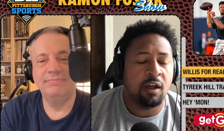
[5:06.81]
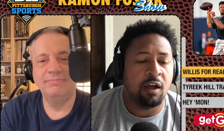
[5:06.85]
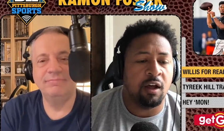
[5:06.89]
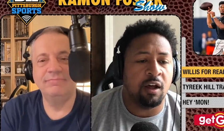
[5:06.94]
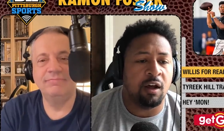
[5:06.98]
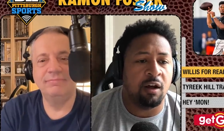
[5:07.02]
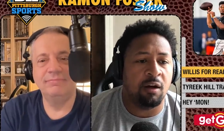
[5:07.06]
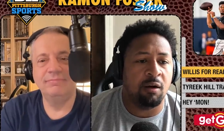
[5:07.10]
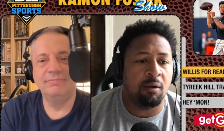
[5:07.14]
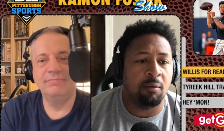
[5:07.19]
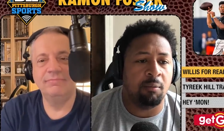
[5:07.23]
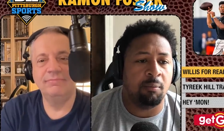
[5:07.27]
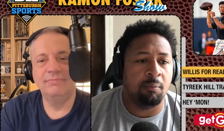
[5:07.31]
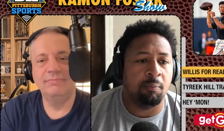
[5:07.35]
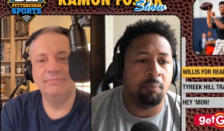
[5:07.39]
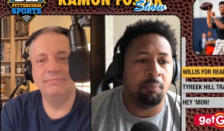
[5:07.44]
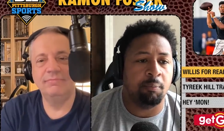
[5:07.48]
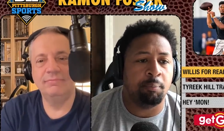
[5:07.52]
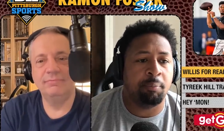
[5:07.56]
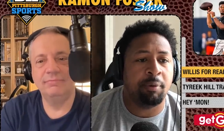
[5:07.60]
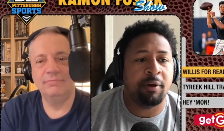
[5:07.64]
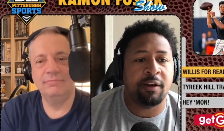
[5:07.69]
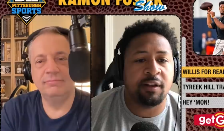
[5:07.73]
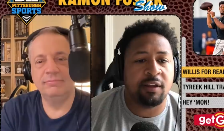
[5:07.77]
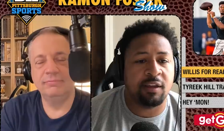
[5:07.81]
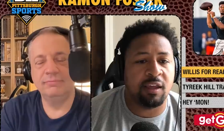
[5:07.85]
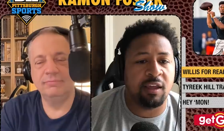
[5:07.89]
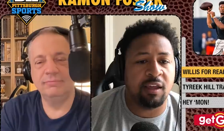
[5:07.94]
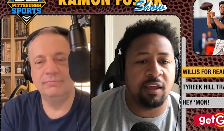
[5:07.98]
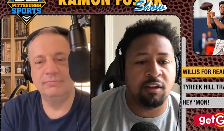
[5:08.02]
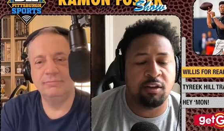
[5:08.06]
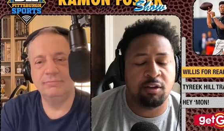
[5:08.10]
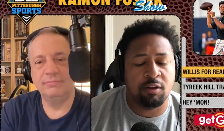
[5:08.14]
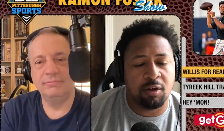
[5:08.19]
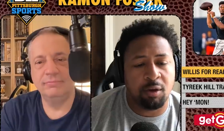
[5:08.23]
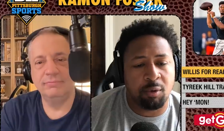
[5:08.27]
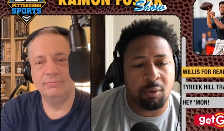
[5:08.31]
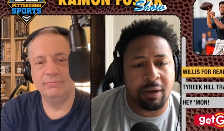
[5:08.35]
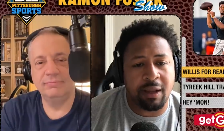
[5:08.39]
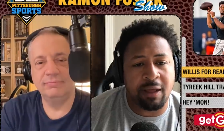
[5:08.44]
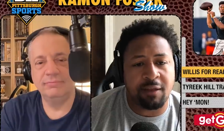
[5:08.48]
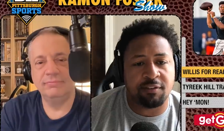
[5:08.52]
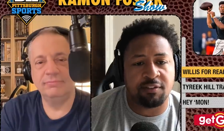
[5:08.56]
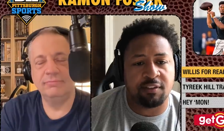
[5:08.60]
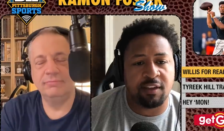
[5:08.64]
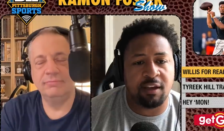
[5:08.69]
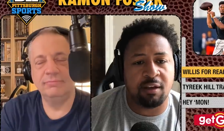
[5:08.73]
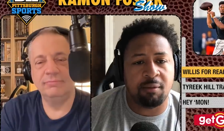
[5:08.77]
Speaker 1: Um, but again, you know what
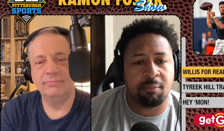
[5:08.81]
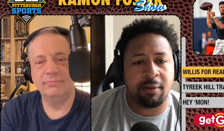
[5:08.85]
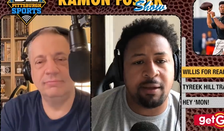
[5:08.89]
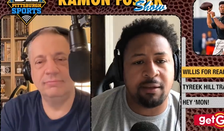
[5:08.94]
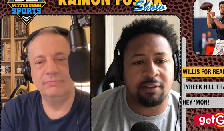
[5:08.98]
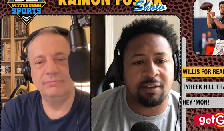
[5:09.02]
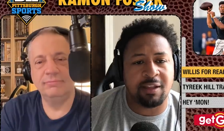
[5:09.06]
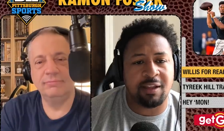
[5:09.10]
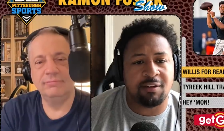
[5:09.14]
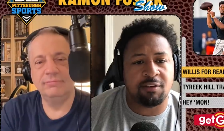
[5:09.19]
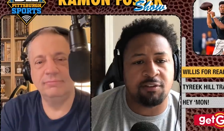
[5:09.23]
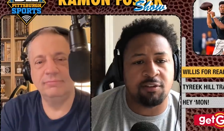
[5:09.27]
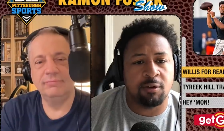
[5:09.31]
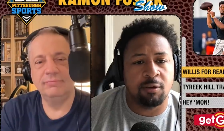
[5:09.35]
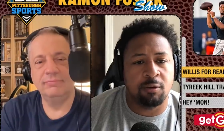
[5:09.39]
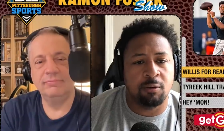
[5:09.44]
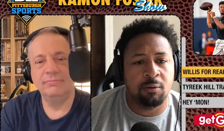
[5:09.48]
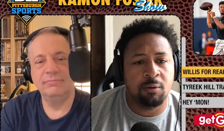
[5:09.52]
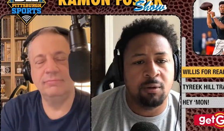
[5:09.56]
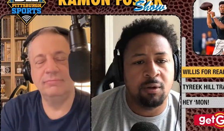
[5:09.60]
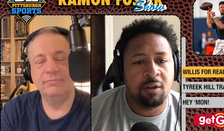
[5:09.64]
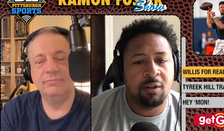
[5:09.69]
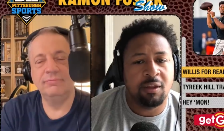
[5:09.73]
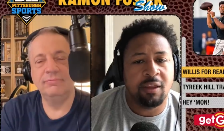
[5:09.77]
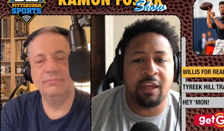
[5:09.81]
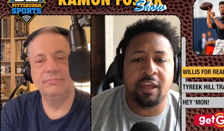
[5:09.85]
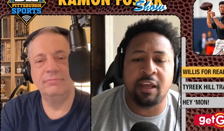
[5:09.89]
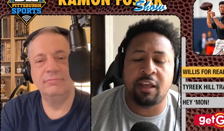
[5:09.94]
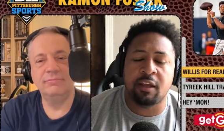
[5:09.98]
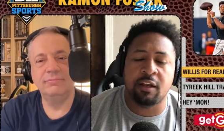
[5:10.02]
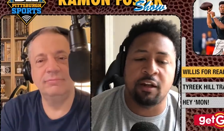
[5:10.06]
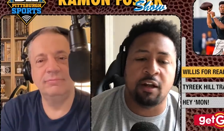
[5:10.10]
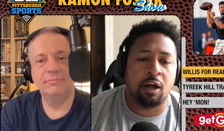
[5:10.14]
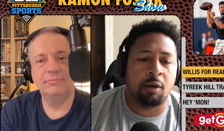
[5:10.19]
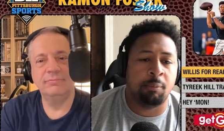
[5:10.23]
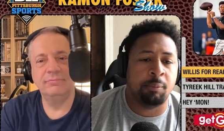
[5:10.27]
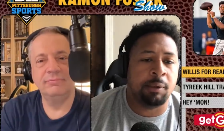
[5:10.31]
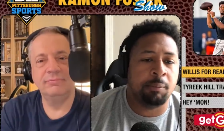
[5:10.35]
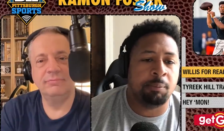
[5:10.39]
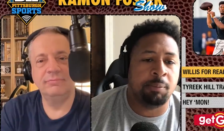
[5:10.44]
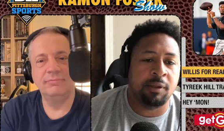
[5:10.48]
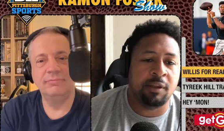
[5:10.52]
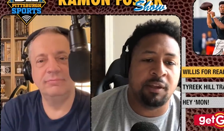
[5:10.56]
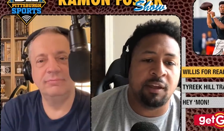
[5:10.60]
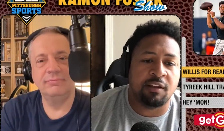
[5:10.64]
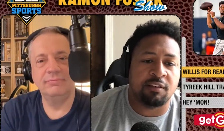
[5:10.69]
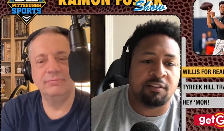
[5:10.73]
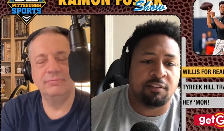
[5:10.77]
I'll say about that too? It could all be
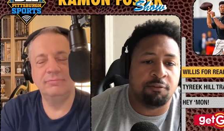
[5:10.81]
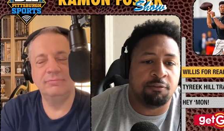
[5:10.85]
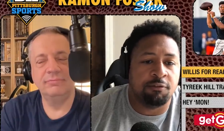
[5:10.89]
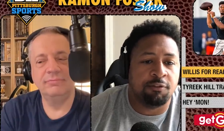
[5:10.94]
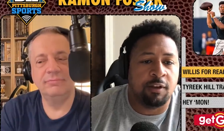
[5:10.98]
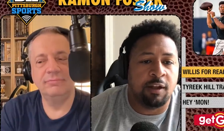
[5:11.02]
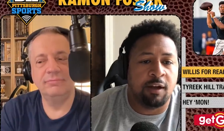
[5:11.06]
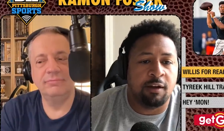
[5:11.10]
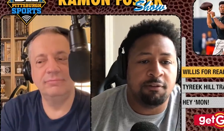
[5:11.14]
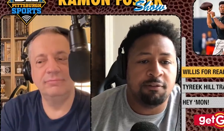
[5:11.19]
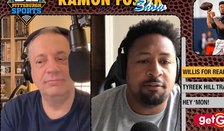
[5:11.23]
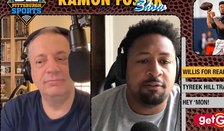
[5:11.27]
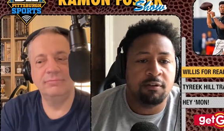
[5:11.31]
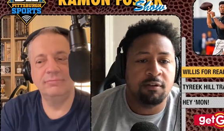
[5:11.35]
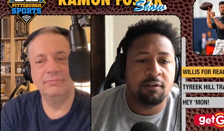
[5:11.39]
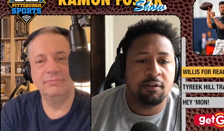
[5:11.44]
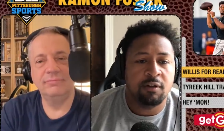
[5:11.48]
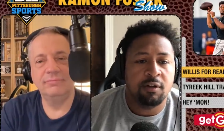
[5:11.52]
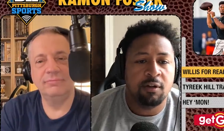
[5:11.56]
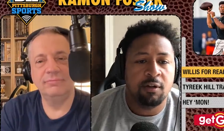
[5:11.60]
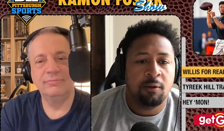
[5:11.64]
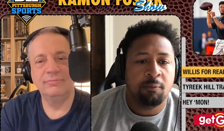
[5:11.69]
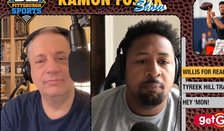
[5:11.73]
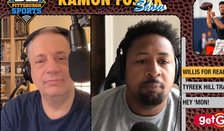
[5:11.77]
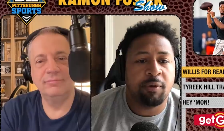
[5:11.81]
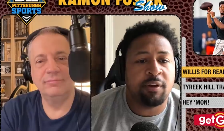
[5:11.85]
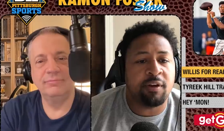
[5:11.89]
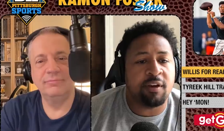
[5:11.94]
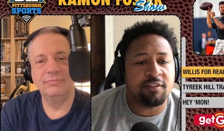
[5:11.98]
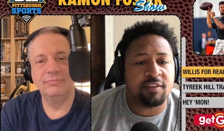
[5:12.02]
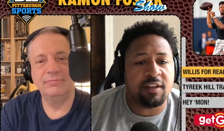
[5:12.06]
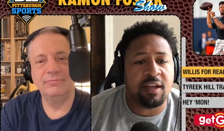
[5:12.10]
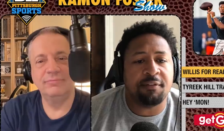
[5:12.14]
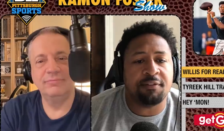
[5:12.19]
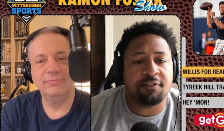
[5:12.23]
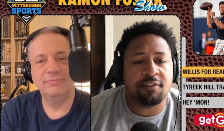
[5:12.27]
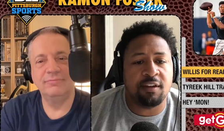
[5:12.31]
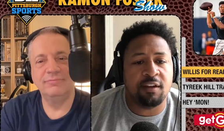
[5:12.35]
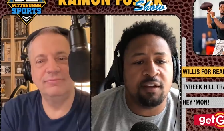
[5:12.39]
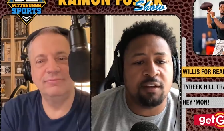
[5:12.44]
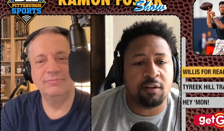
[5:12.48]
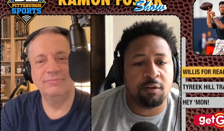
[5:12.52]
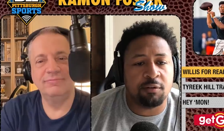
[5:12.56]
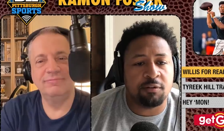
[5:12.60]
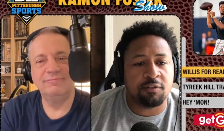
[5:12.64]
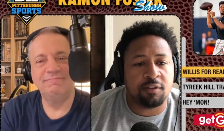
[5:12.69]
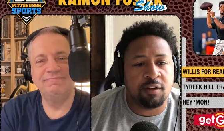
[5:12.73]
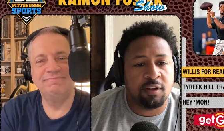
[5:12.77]
BS and fluff because I've seen
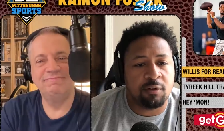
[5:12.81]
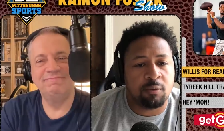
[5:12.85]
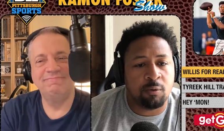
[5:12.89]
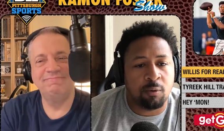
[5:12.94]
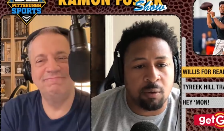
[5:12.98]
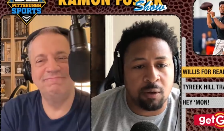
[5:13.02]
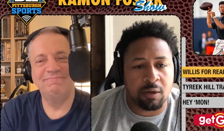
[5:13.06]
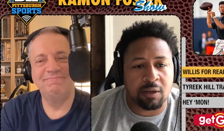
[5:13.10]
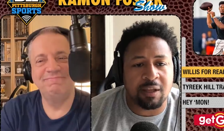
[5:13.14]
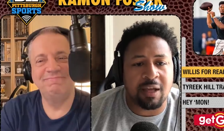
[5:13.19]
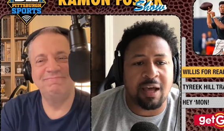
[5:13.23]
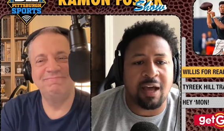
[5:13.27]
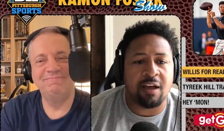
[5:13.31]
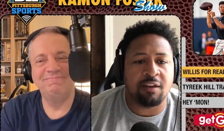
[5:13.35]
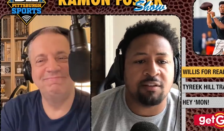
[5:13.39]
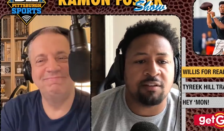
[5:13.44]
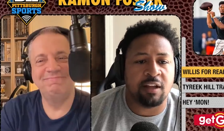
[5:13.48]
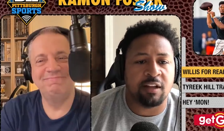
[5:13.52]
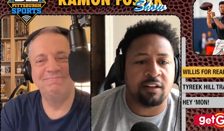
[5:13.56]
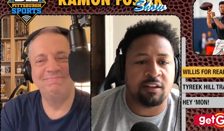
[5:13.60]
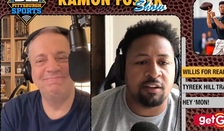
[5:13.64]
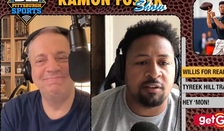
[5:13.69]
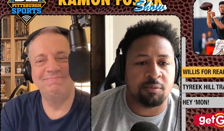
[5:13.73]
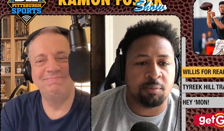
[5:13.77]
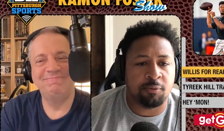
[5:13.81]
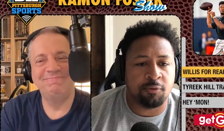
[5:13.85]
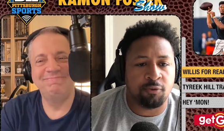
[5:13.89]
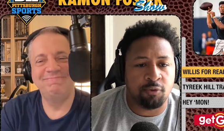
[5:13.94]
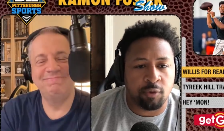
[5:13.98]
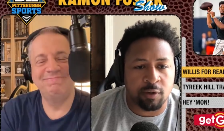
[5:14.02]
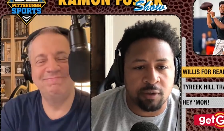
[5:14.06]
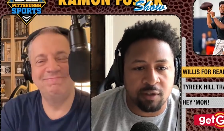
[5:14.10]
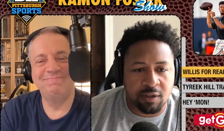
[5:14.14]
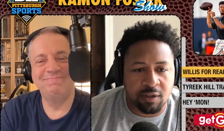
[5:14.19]
Coach T court guys like this before.